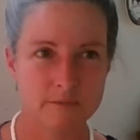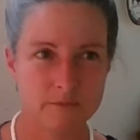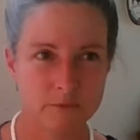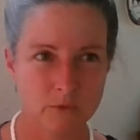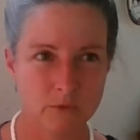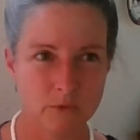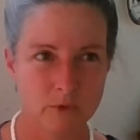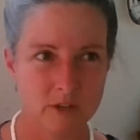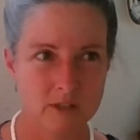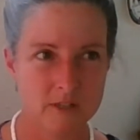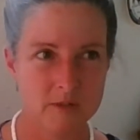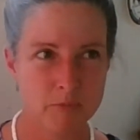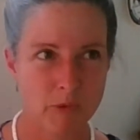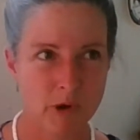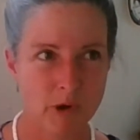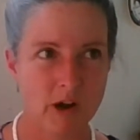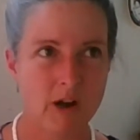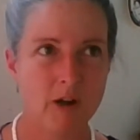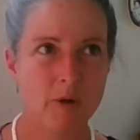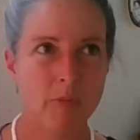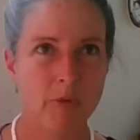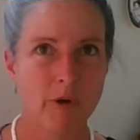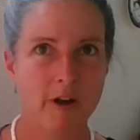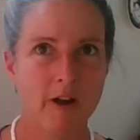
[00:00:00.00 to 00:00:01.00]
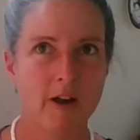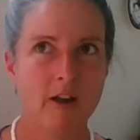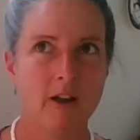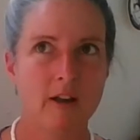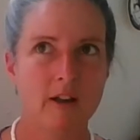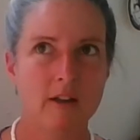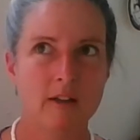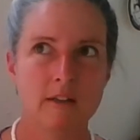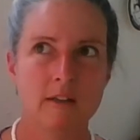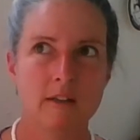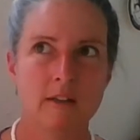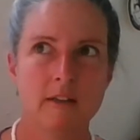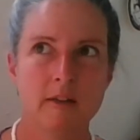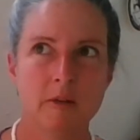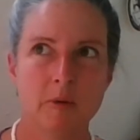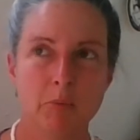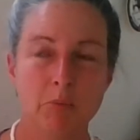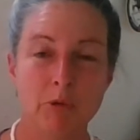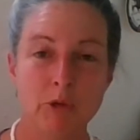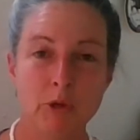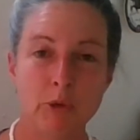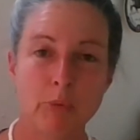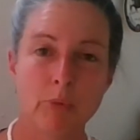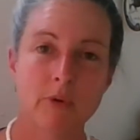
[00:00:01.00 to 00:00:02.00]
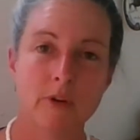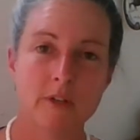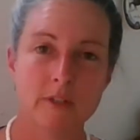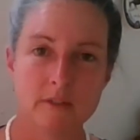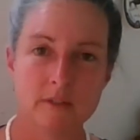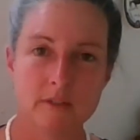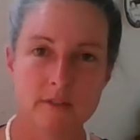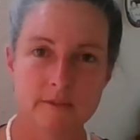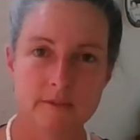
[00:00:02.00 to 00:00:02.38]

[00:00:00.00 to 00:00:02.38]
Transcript: was bought by Blueprint,